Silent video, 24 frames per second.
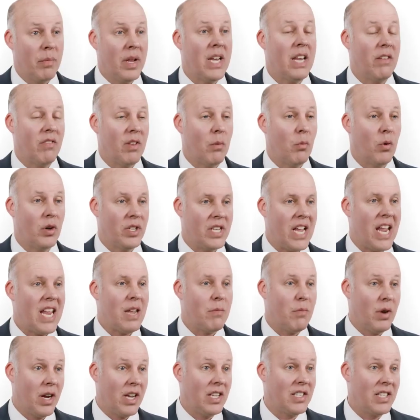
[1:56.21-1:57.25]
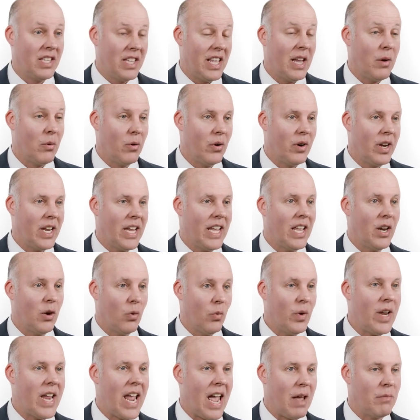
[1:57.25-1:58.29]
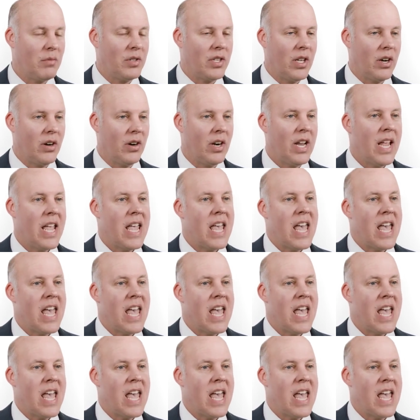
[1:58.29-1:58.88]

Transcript: many of them were tame because they were in a rehab center,